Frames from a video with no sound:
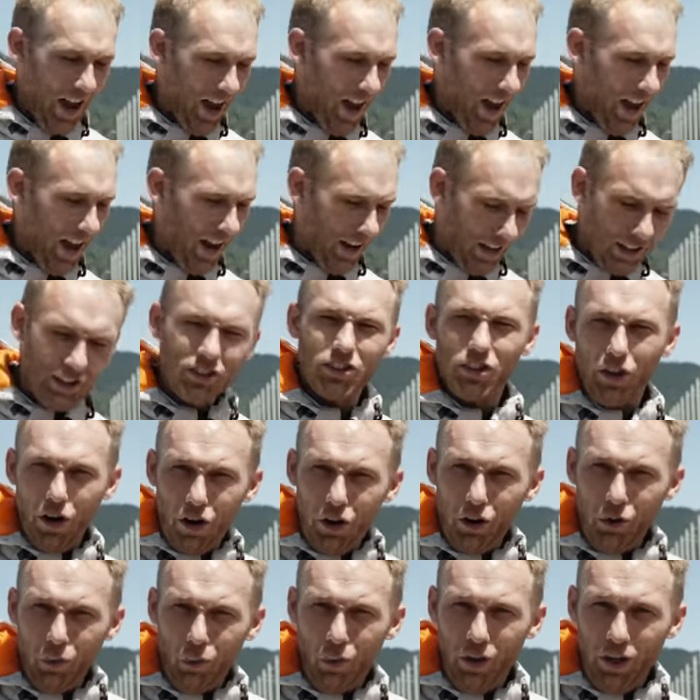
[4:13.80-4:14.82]
and let's
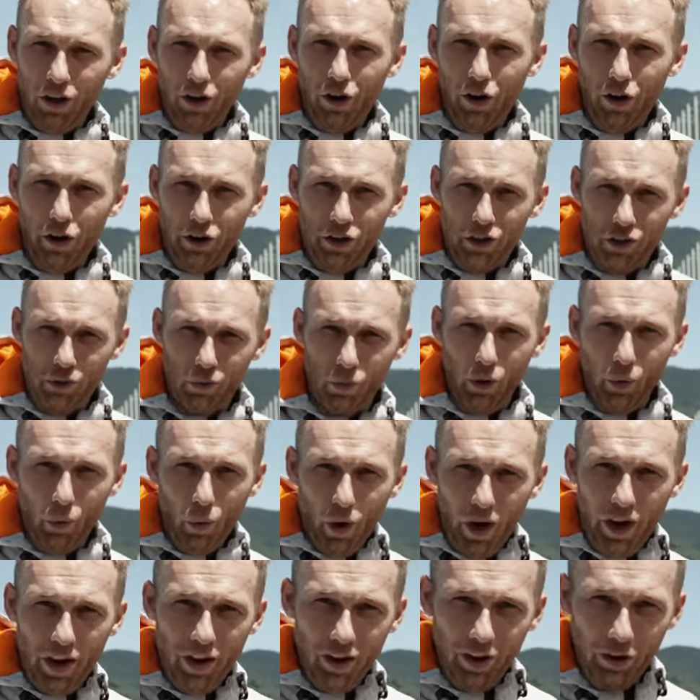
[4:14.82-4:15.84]
start with the hardest one.
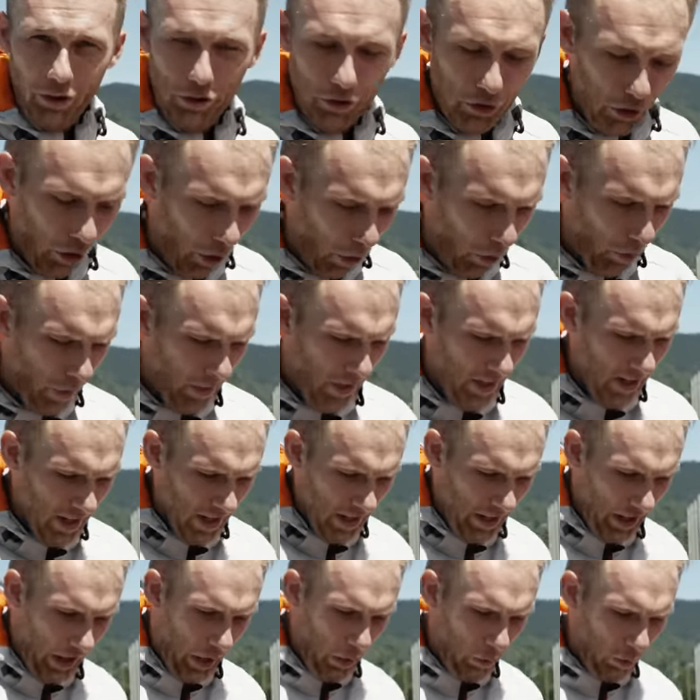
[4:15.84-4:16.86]
Why not? So
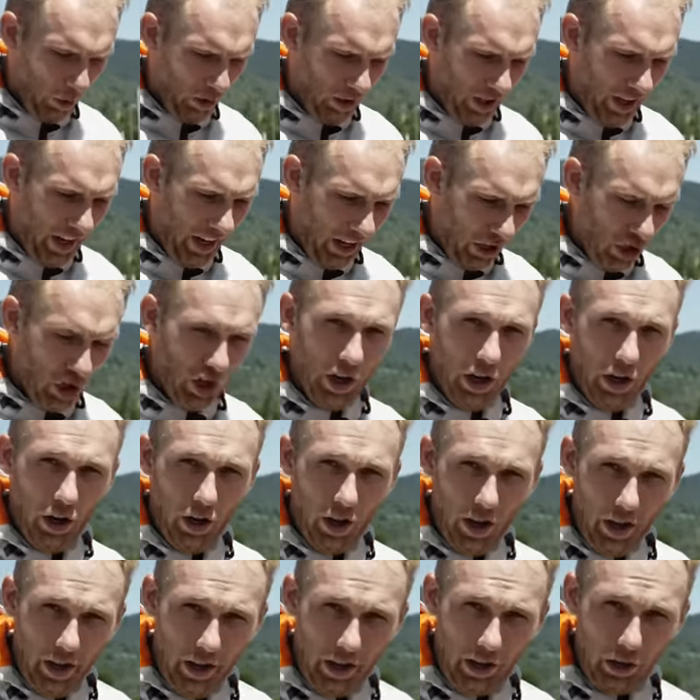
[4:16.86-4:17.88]
I would actually
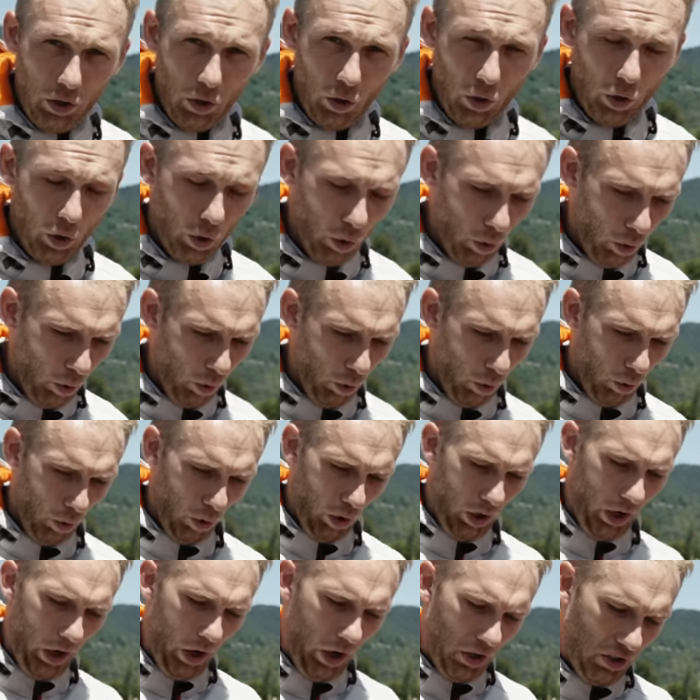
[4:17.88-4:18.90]
like to do
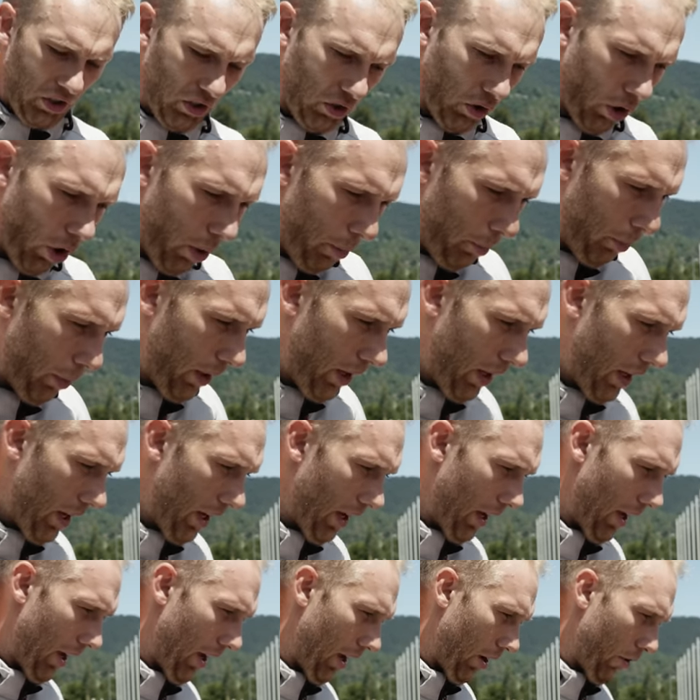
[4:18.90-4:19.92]
a stoppy
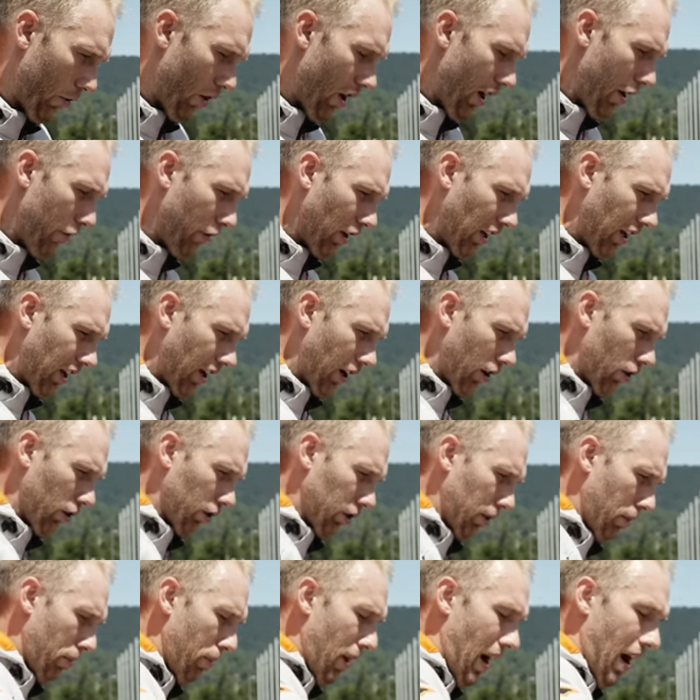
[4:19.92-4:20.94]
arriving here
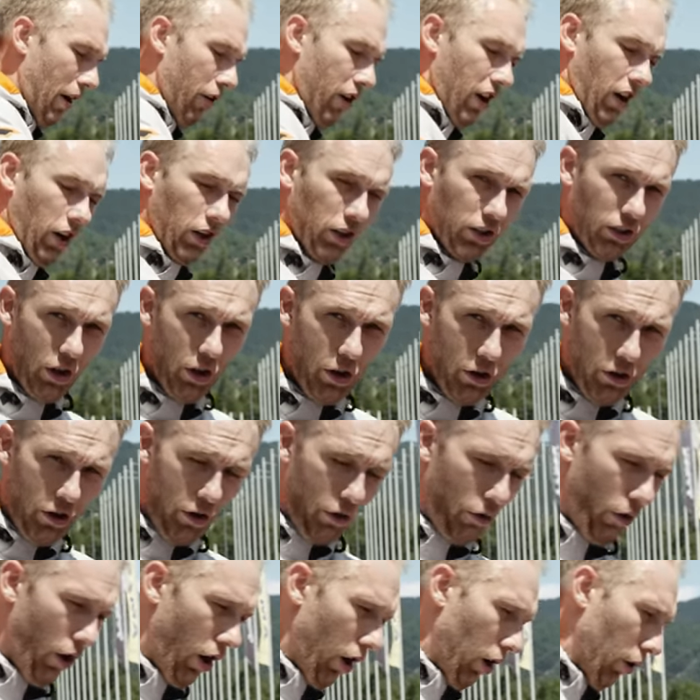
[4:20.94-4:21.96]
on the barrier
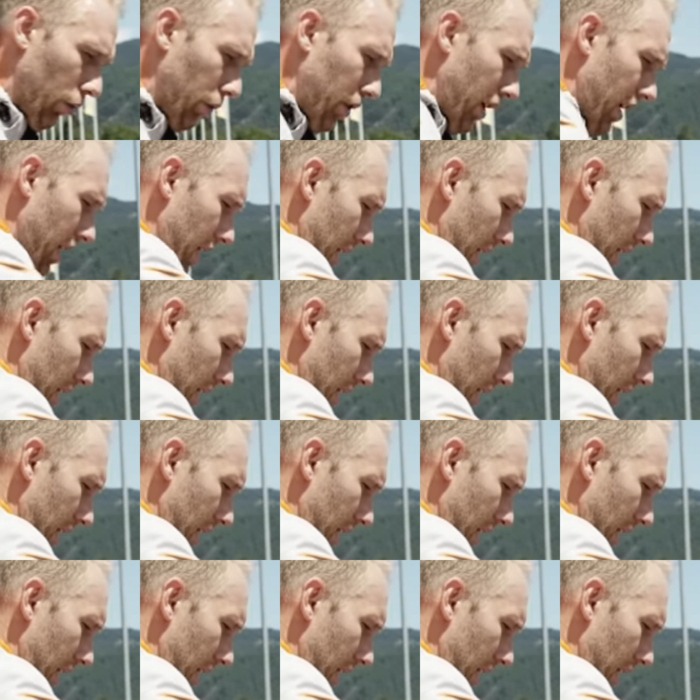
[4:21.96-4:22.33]
turnaround